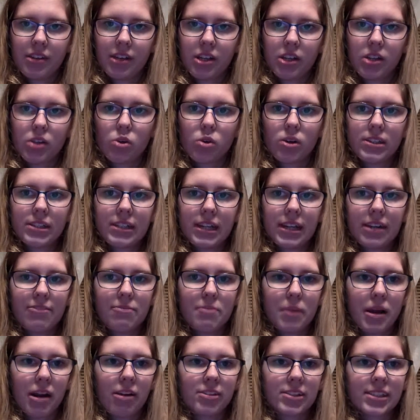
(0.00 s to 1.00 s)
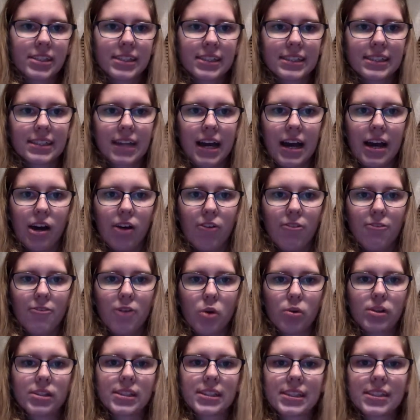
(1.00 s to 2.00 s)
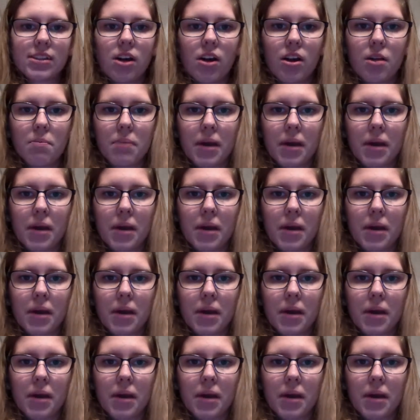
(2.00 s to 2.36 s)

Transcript: The authoritative parenting style focuses on a